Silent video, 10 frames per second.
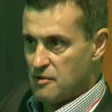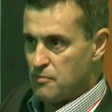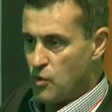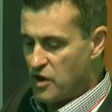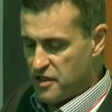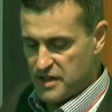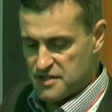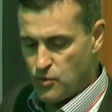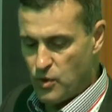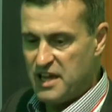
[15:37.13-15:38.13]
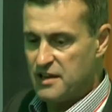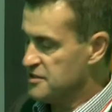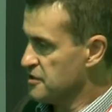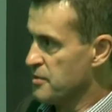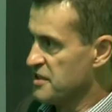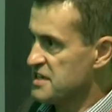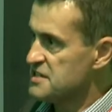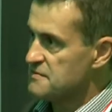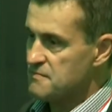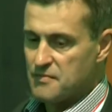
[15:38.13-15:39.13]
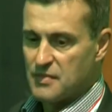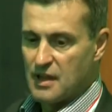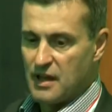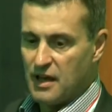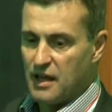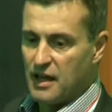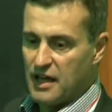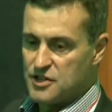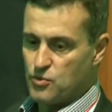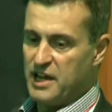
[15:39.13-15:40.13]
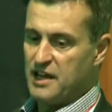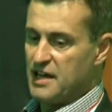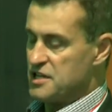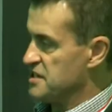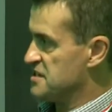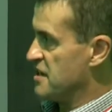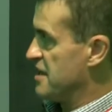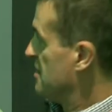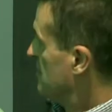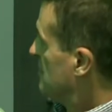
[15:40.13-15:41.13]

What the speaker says: But one of the things that we can do with this is we can actually take